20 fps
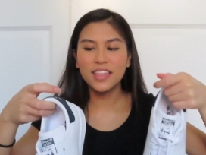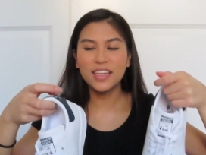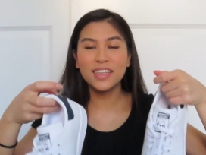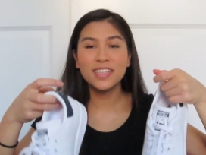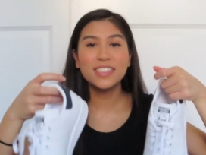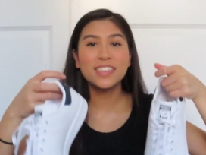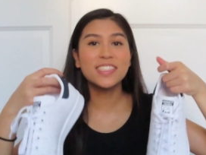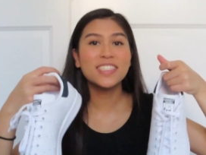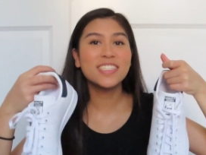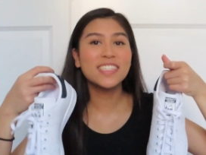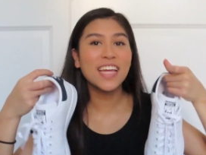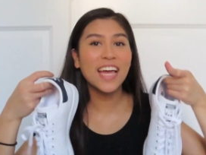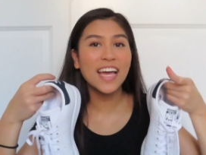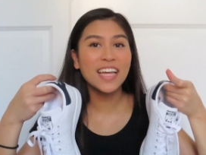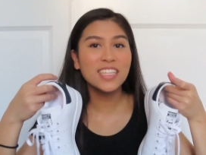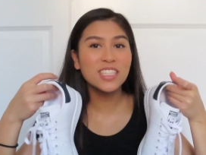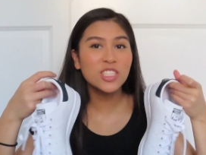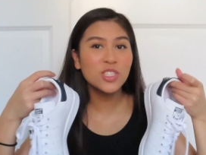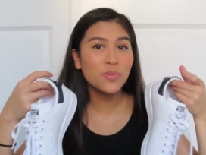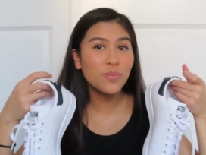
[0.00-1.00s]
these
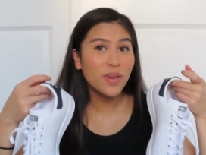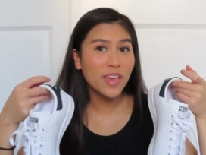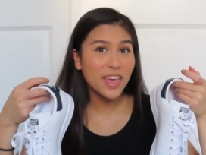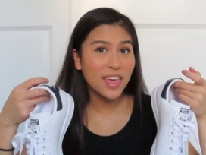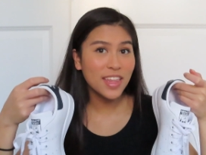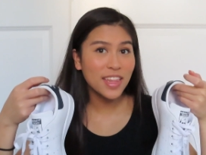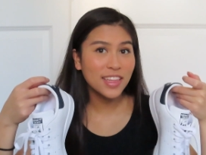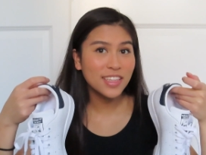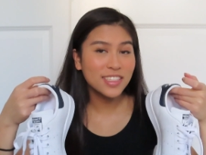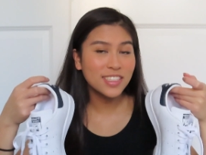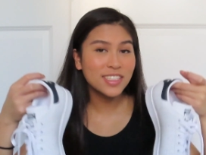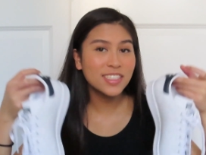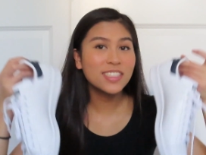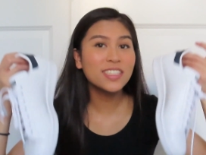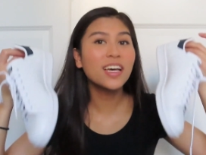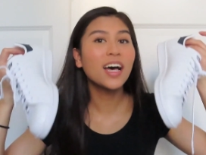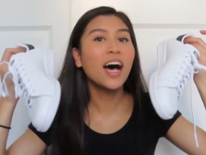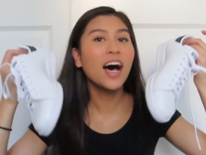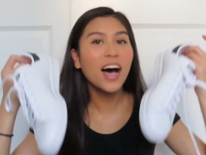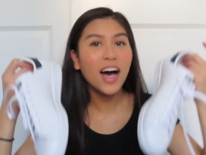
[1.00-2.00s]
Stan Smiths
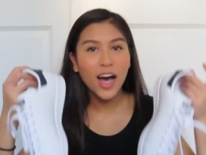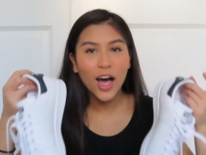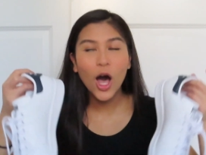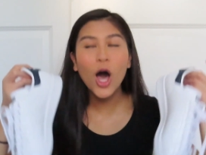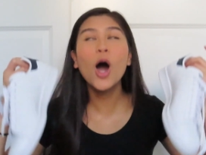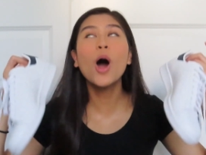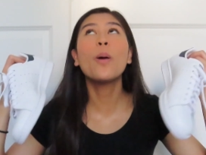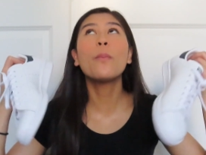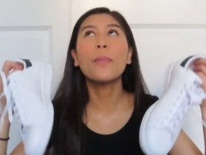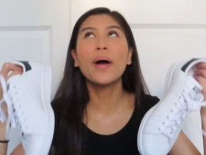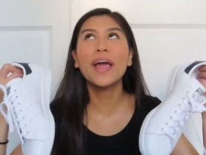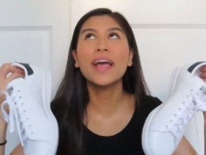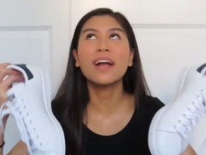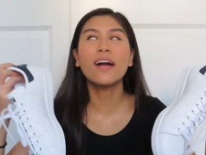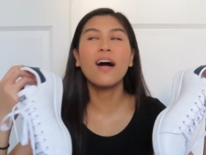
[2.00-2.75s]
oh my